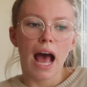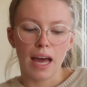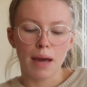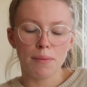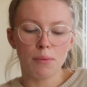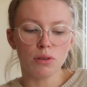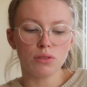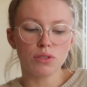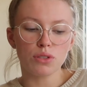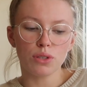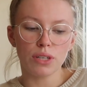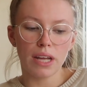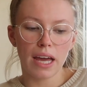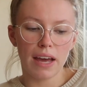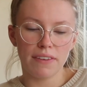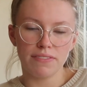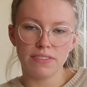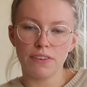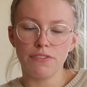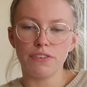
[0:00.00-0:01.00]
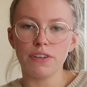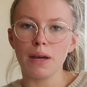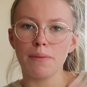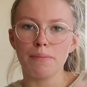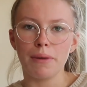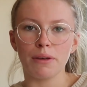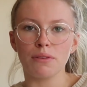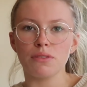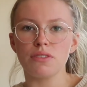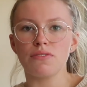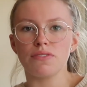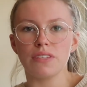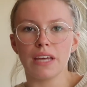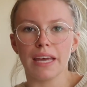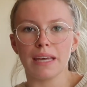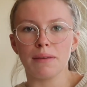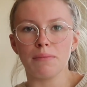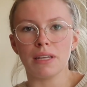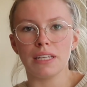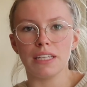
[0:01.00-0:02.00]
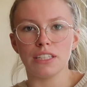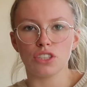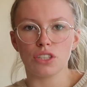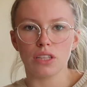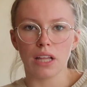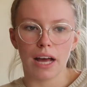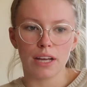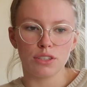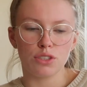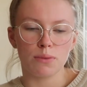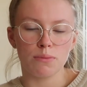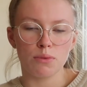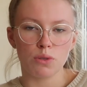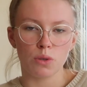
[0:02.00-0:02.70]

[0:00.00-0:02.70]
I'm also going to have different amounts of time in each classroom,